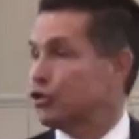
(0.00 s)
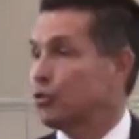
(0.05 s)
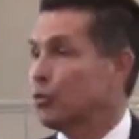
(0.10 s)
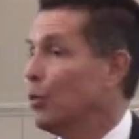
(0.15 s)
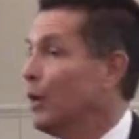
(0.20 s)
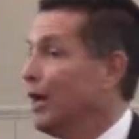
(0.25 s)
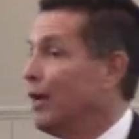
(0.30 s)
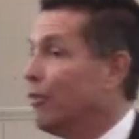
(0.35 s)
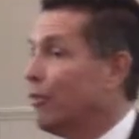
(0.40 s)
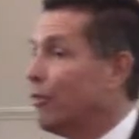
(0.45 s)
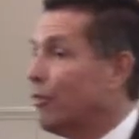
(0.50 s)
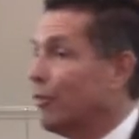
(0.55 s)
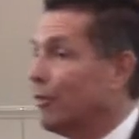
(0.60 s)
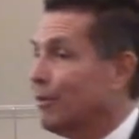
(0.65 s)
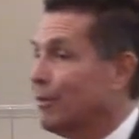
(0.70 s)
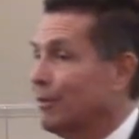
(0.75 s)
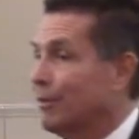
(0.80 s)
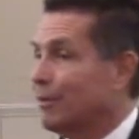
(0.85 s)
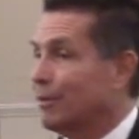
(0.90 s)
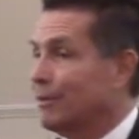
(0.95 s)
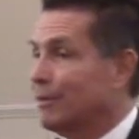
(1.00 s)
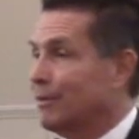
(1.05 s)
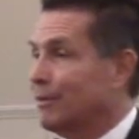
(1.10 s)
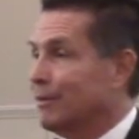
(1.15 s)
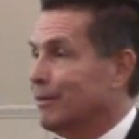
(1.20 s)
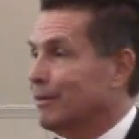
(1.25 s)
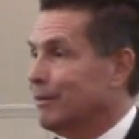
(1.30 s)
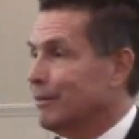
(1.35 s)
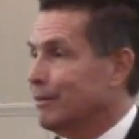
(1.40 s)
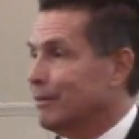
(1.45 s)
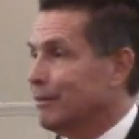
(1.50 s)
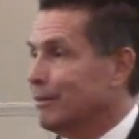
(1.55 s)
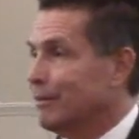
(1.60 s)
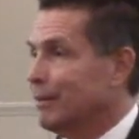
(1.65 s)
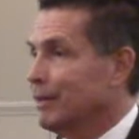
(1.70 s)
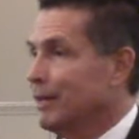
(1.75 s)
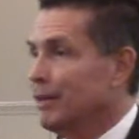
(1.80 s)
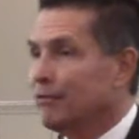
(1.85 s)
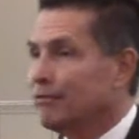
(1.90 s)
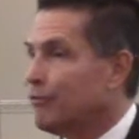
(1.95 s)
with
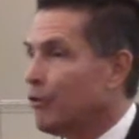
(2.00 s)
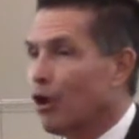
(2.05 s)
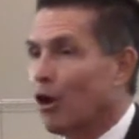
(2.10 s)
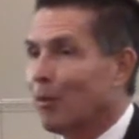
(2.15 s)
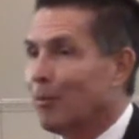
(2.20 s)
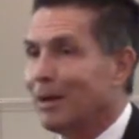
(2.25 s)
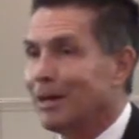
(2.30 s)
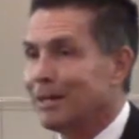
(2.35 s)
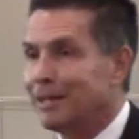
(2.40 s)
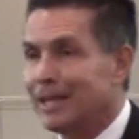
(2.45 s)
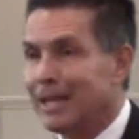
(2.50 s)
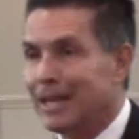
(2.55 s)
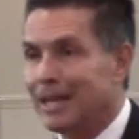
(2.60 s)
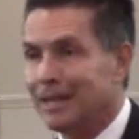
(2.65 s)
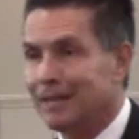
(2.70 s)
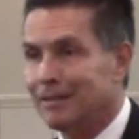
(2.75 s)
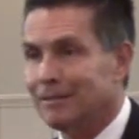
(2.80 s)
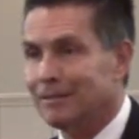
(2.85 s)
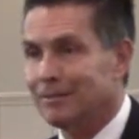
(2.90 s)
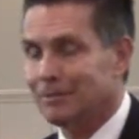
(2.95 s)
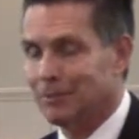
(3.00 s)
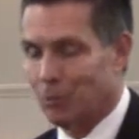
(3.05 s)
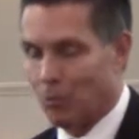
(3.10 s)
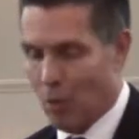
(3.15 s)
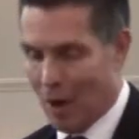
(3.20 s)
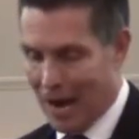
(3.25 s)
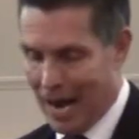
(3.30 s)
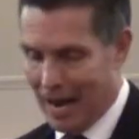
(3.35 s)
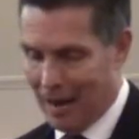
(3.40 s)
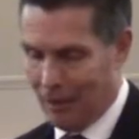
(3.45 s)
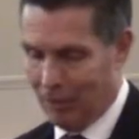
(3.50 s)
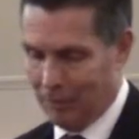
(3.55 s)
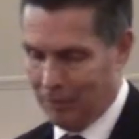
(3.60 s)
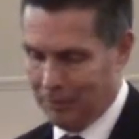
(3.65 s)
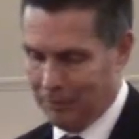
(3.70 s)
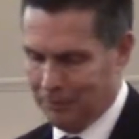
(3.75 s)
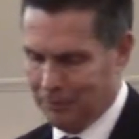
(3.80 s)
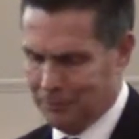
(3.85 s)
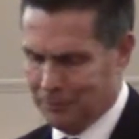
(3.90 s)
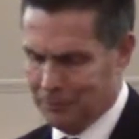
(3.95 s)
infirmity. Wow.
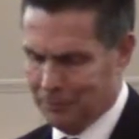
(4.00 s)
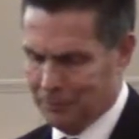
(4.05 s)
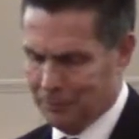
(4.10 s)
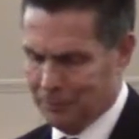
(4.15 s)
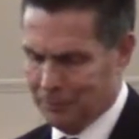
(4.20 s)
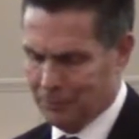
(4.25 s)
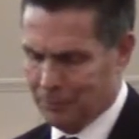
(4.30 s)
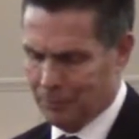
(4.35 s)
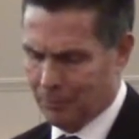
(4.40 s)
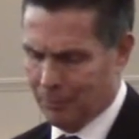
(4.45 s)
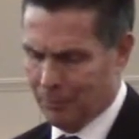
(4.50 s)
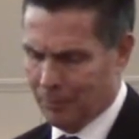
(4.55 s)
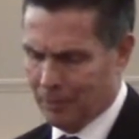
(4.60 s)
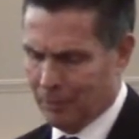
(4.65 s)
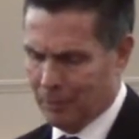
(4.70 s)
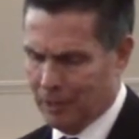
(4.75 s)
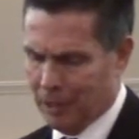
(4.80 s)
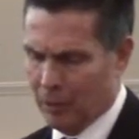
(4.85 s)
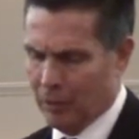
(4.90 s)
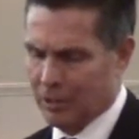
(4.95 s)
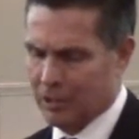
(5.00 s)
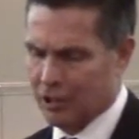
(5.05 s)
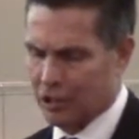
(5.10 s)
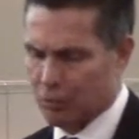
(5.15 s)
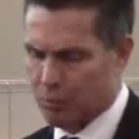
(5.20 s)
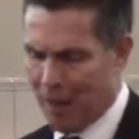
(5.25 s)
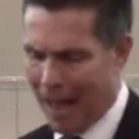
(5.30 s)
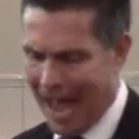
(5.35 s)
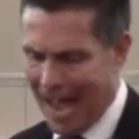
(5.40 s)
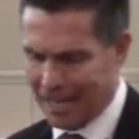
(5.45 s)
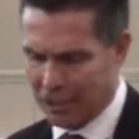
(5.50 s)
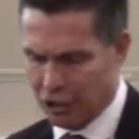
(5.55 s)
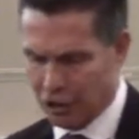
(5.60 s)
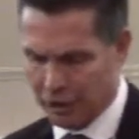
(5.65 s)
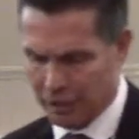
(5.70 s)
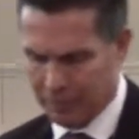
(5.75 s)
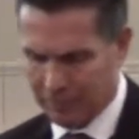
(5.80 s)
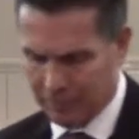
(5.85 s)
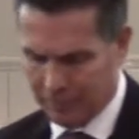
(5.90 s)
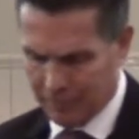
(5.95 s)
Notice his
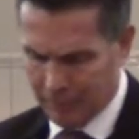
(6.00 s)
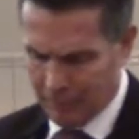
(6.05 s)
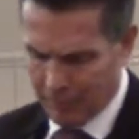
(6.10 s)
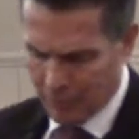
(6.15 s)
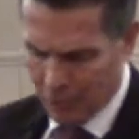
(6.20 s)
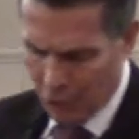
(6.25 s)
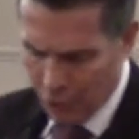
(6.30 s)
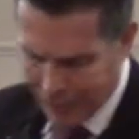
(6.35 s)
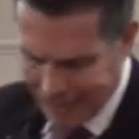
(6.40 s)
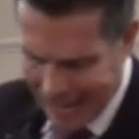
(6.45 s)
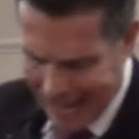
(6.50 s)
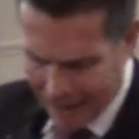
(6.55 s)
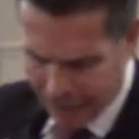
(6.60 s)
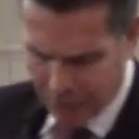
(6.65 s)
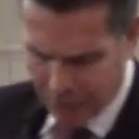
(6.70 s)
passion. Who can have